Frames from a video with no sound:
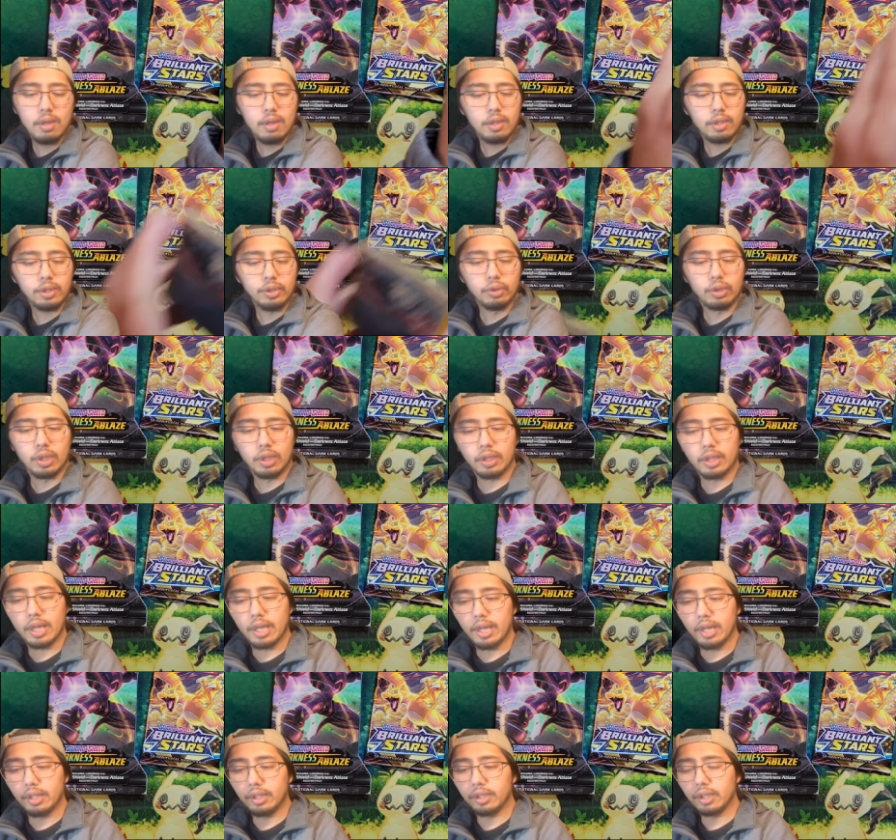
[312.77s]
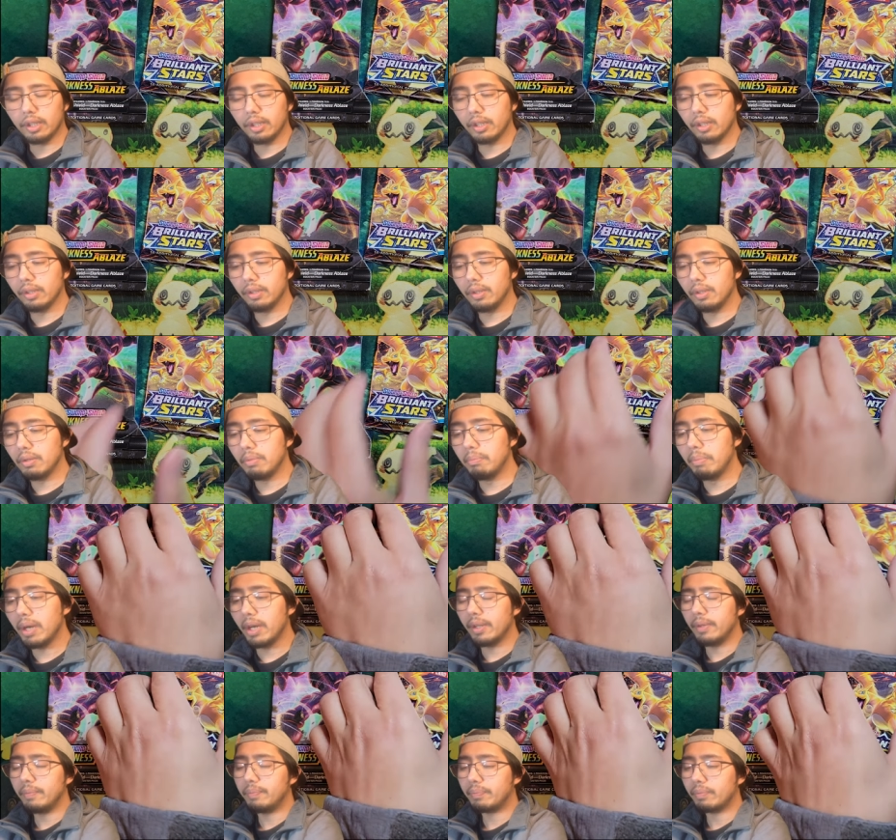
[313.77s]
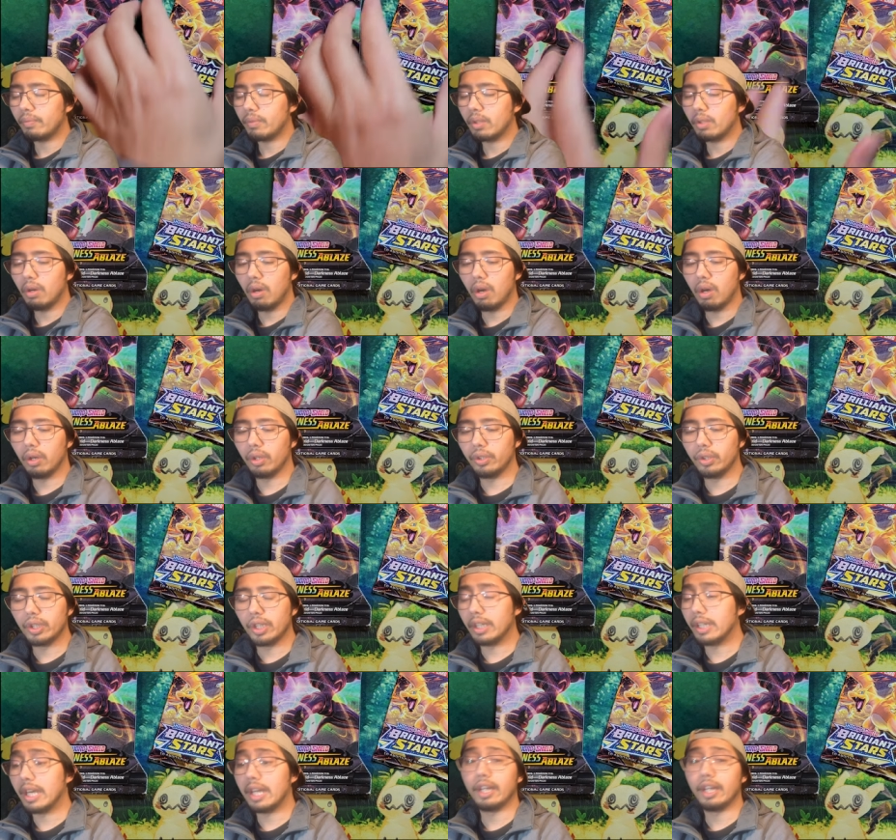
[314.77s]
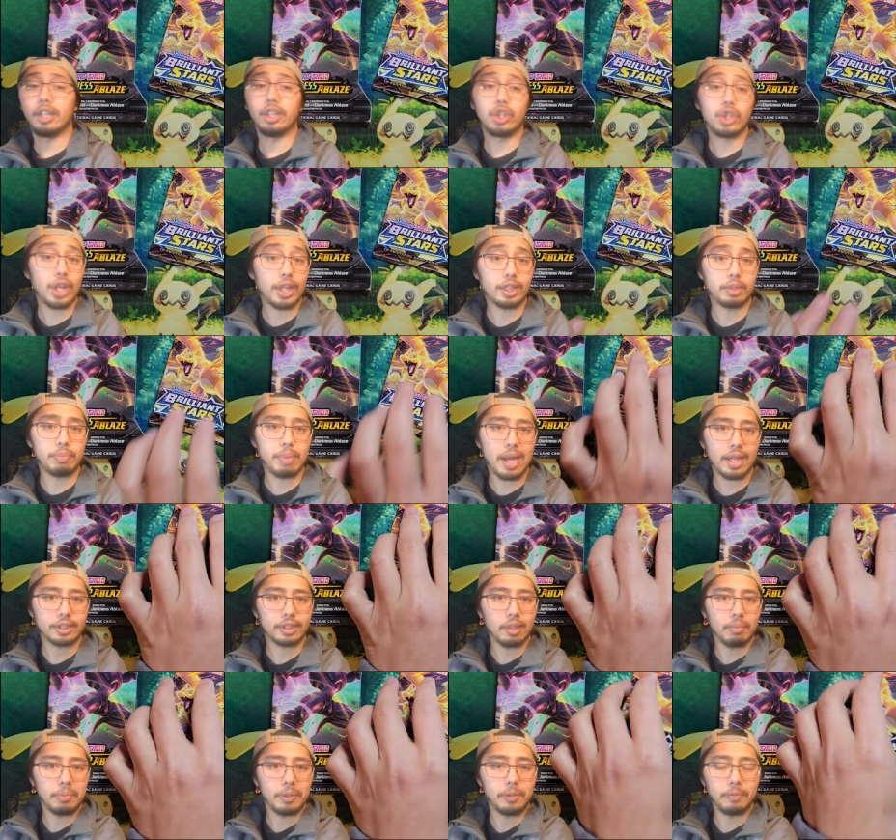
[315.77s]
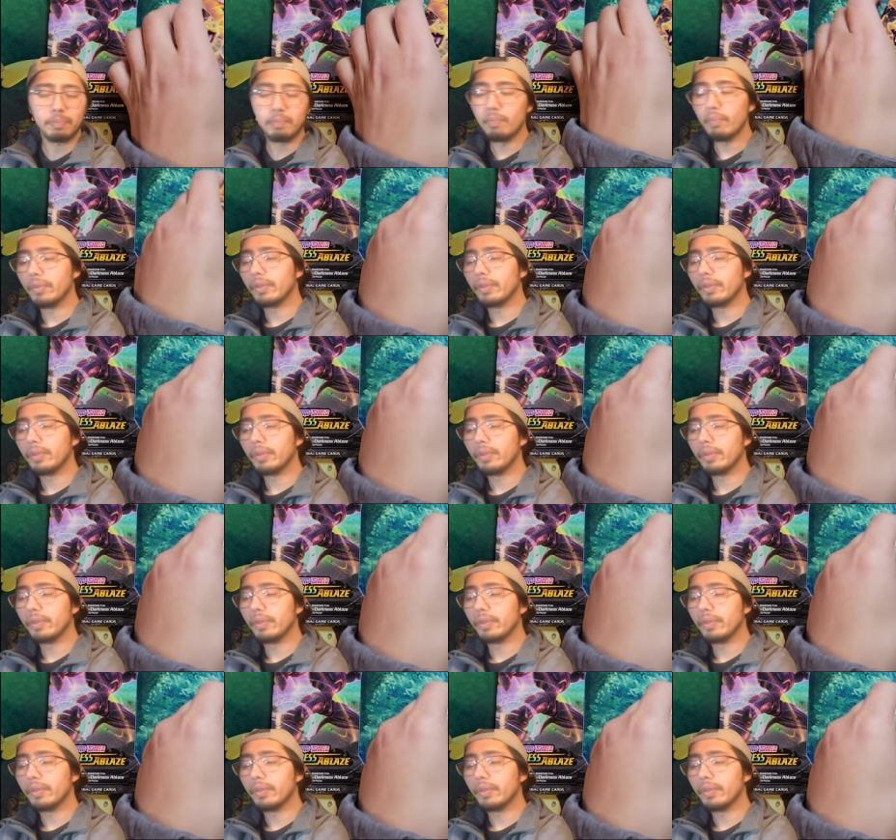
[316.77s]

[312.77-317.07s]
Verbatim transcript: you can get anything good, but you can get any chase backs, I mean.